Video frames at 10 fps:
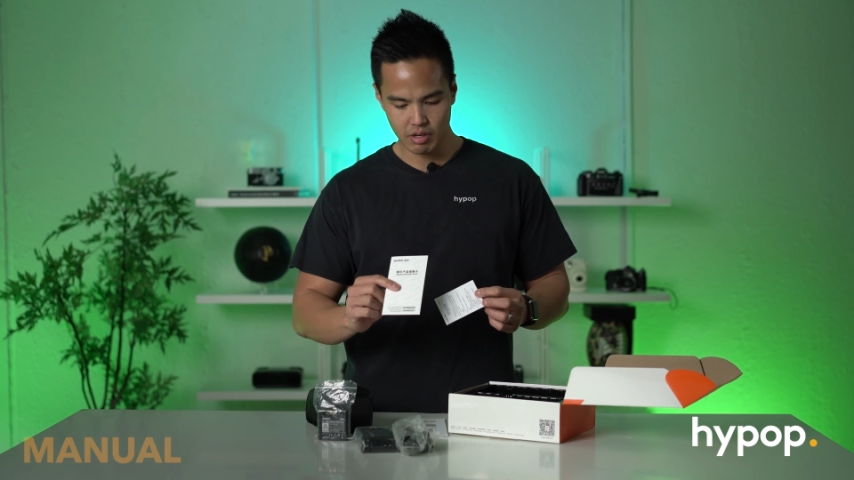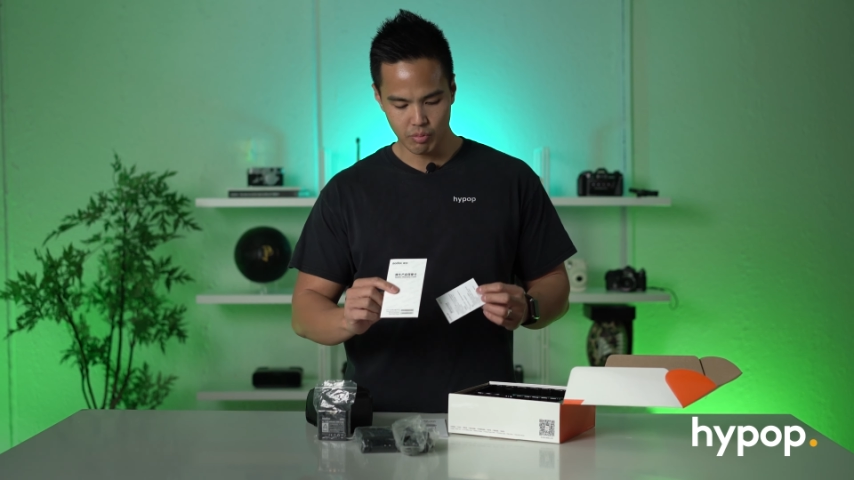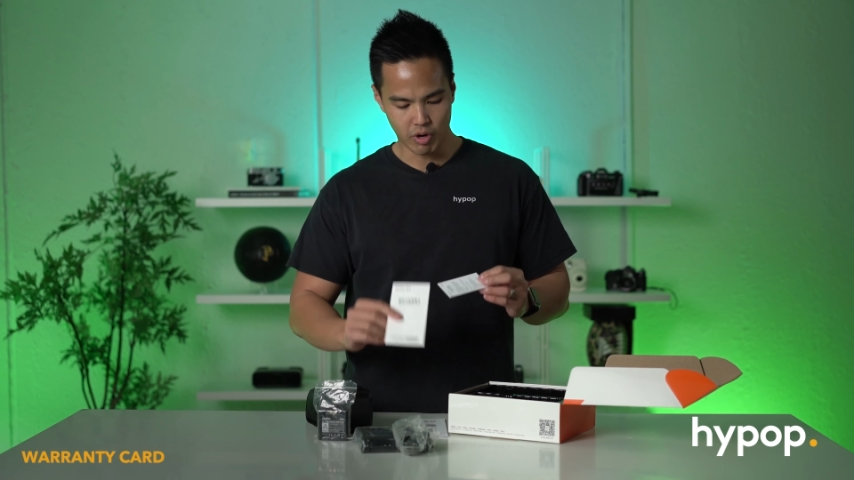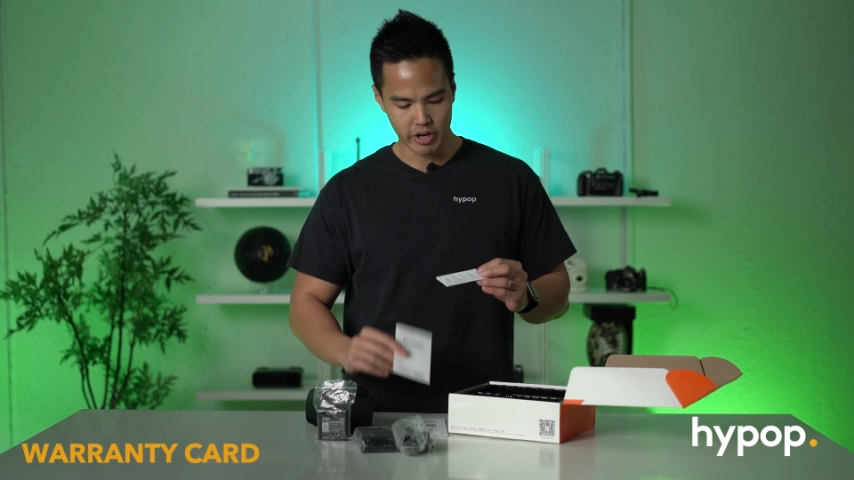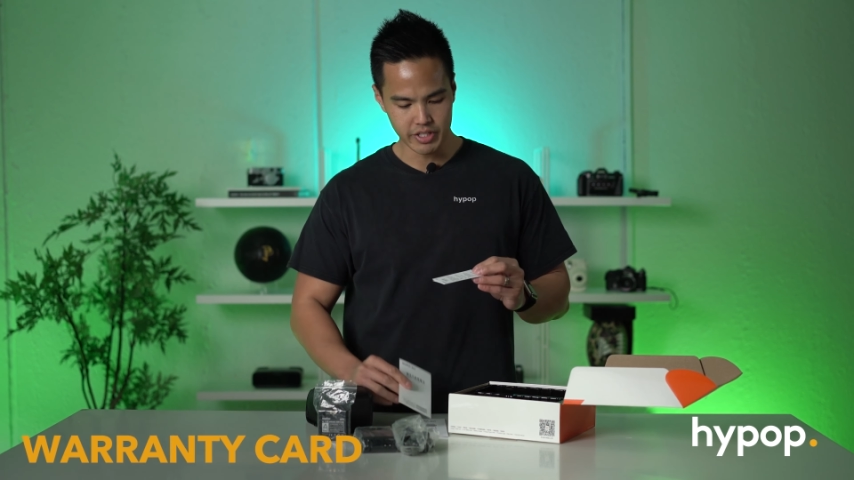a
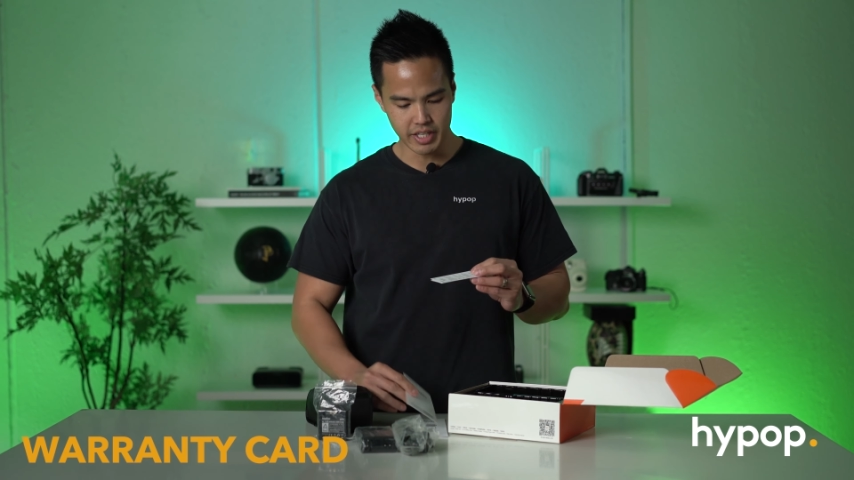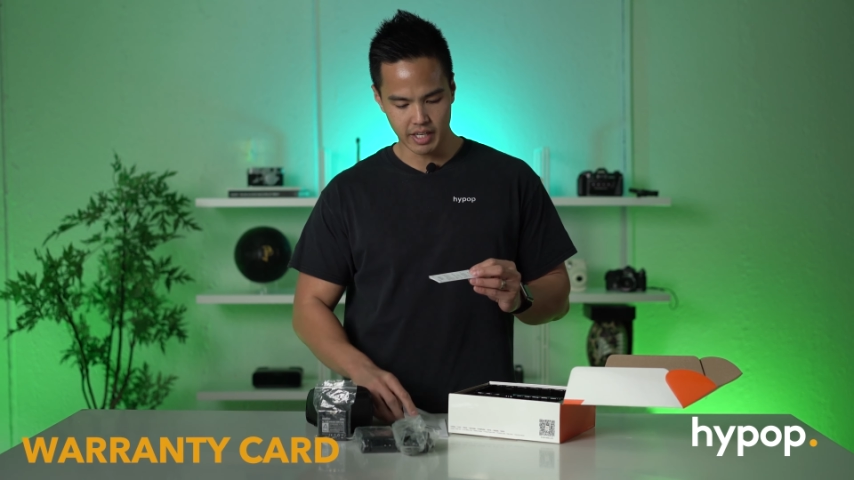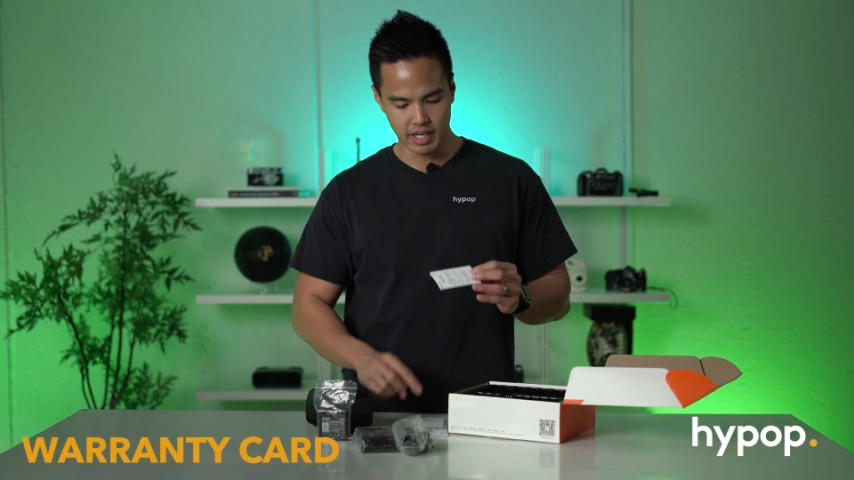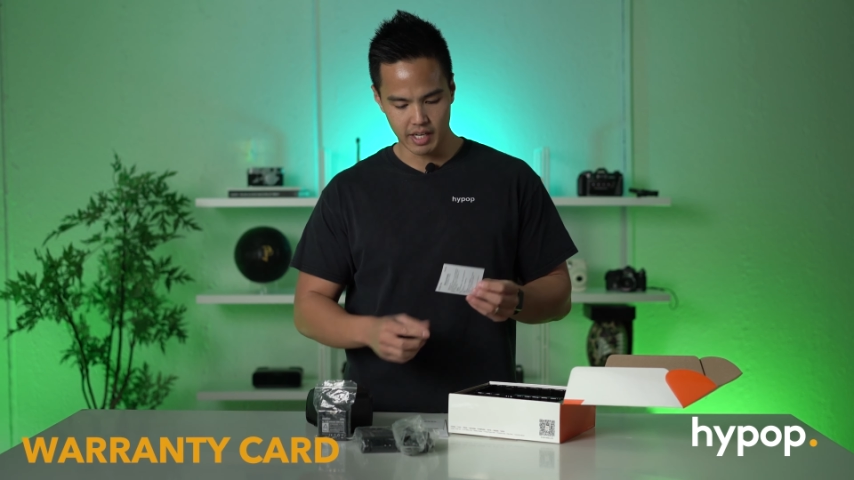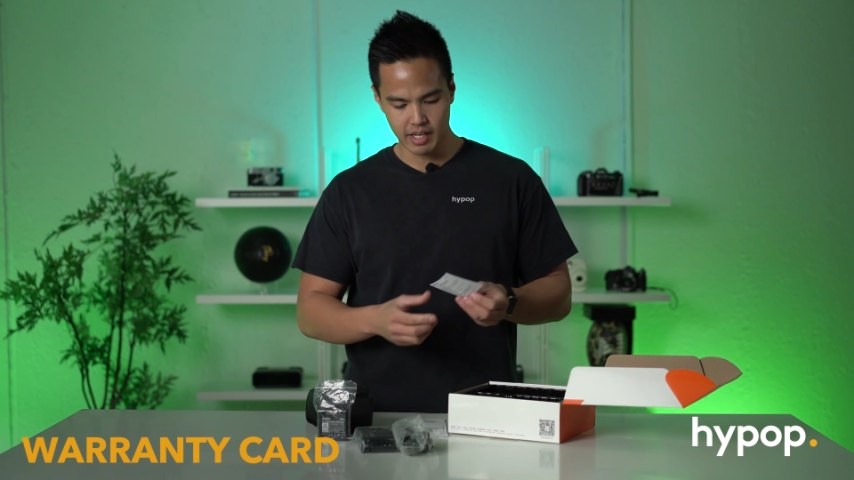warranty
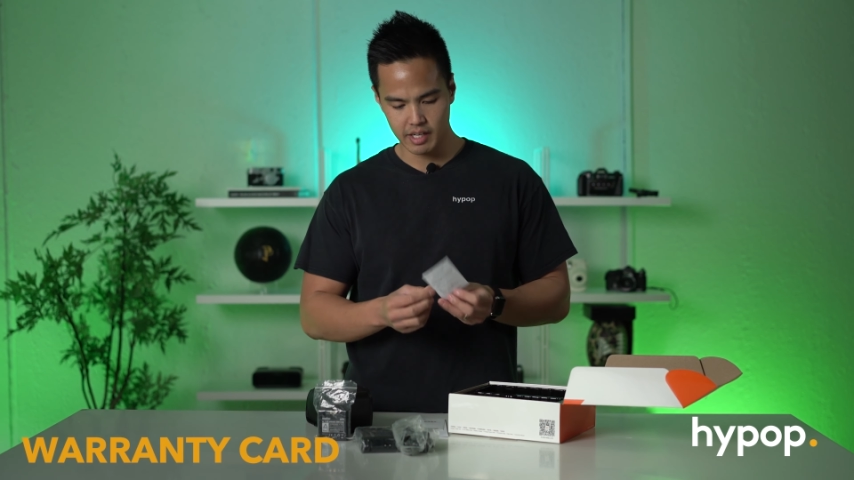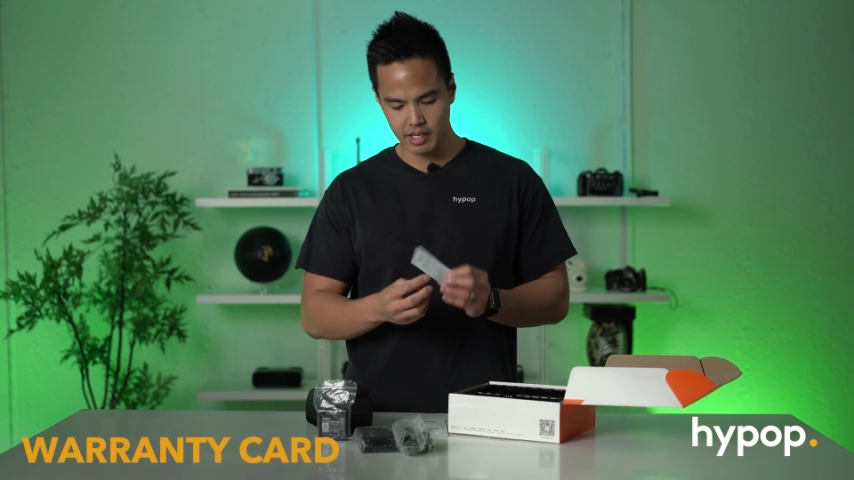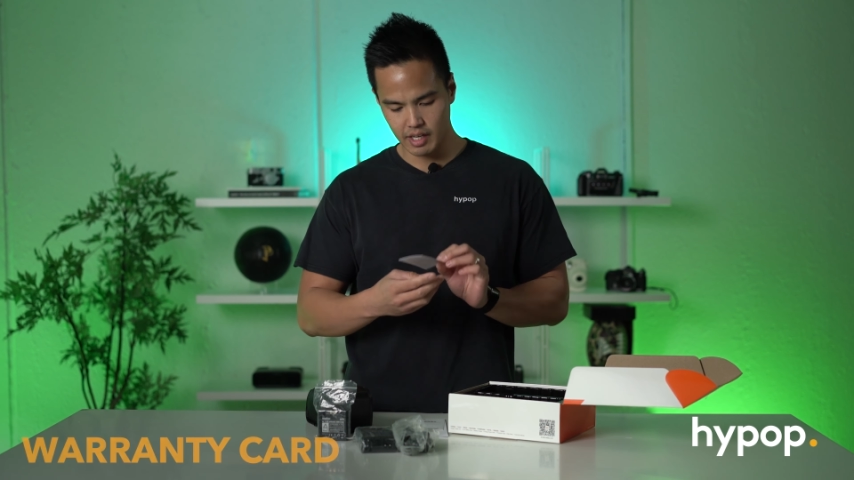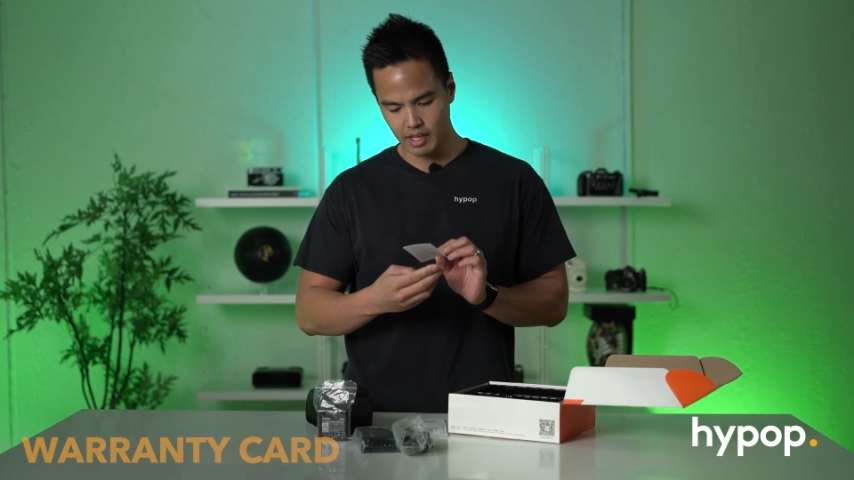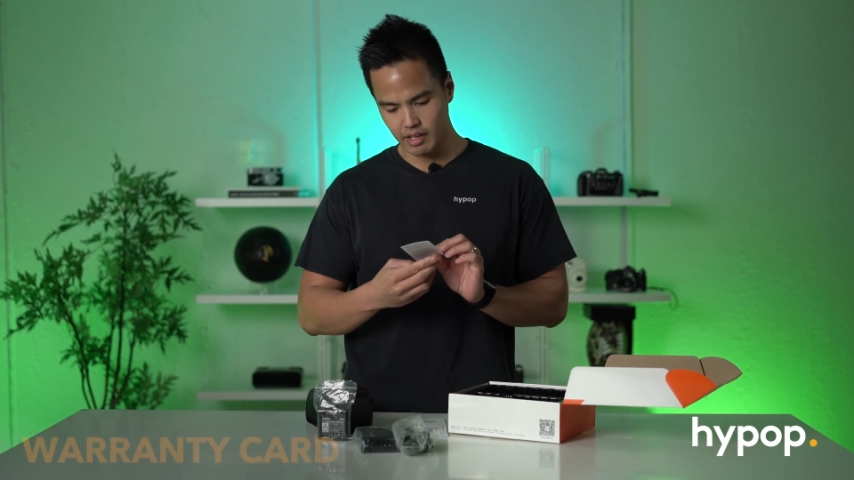card,
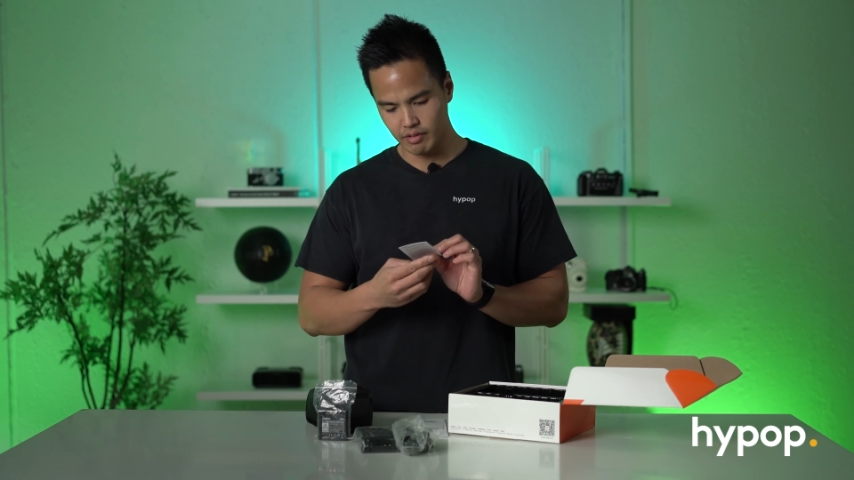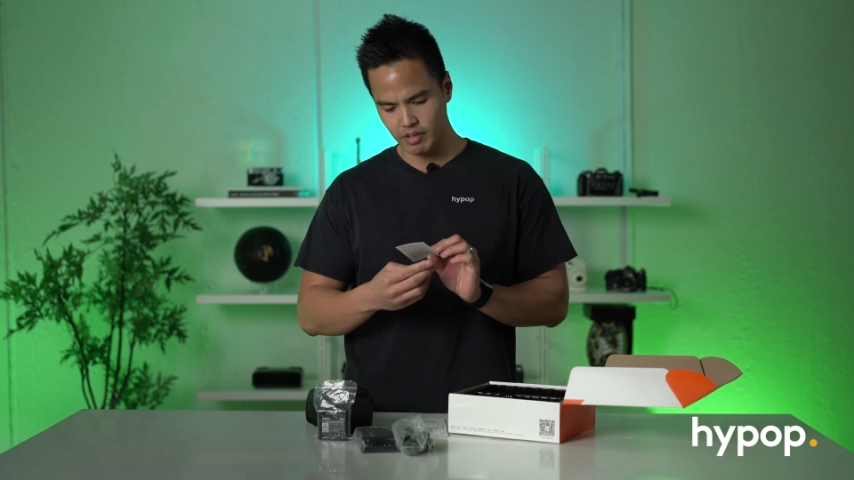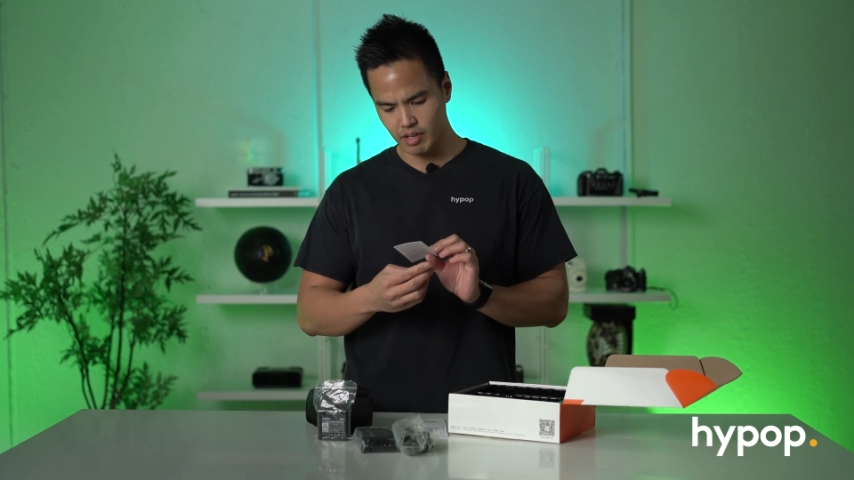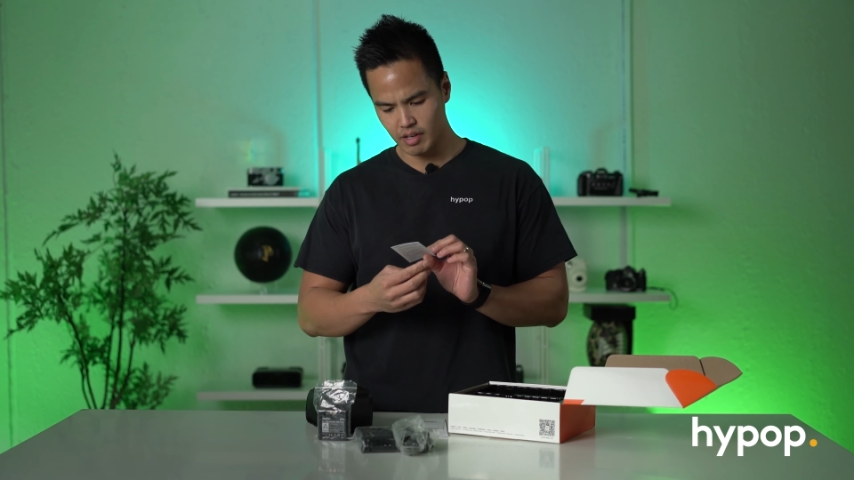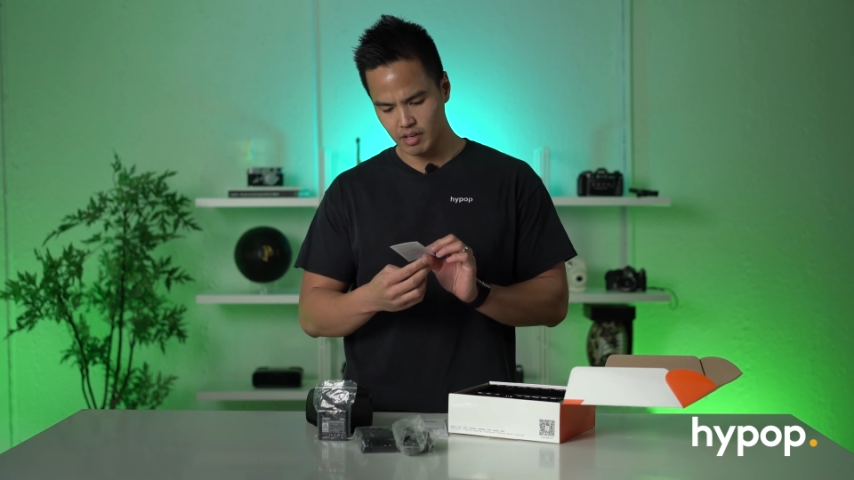and